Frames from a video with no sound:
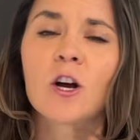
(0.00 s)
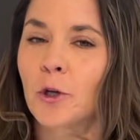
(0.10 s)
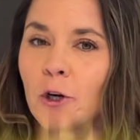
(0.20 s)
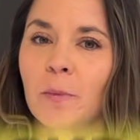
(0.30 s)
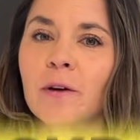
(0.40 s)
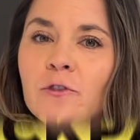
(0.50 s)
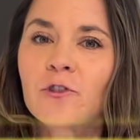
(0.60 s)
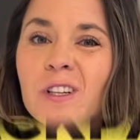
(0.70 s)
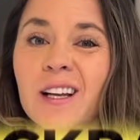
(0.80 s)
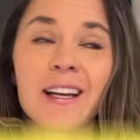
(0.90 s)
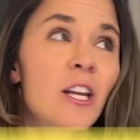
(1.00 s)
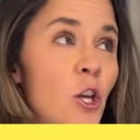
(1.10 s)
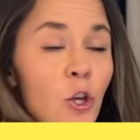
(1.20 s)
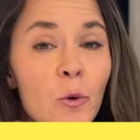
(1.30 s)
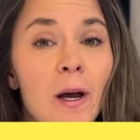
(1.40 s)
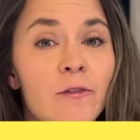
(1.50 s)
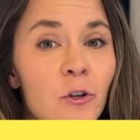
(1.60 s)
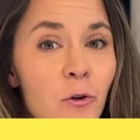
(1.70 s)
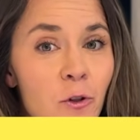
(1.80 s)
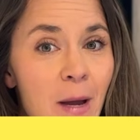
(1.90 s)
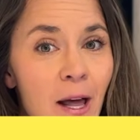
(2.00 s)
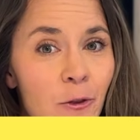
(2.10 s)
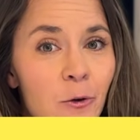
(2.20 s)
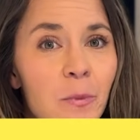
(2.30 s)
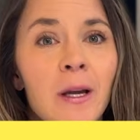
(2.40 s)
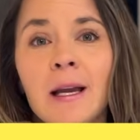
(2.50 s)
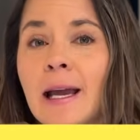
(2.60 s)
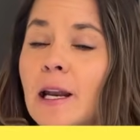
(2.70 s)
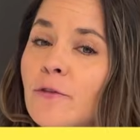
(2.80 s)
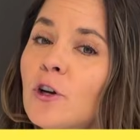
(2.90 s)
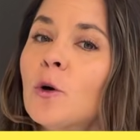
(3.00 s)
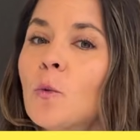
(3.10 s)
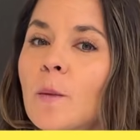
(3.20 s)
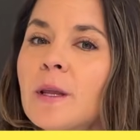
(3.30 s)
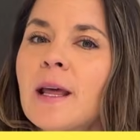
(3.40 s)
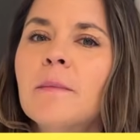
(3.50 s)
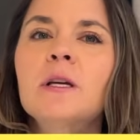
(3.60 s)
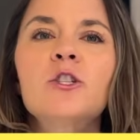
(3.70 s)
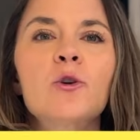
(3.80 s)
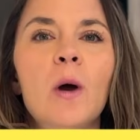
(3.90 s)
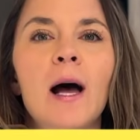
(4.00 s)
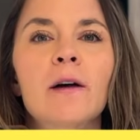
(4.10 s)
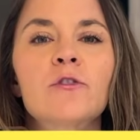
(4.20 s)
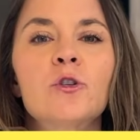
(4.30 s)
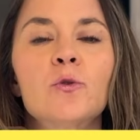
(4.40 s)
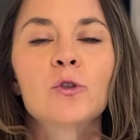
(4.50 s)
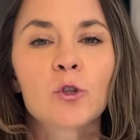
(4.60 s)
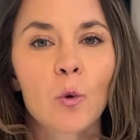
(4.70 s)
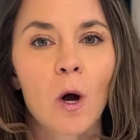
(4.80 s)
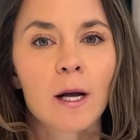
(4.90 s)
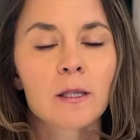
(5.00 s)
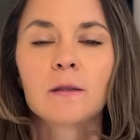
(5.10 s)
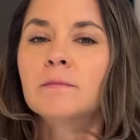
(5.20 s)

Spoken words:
When you're above tree line, you have to go to the bathroom. And if you're a woman, that means you have to squat.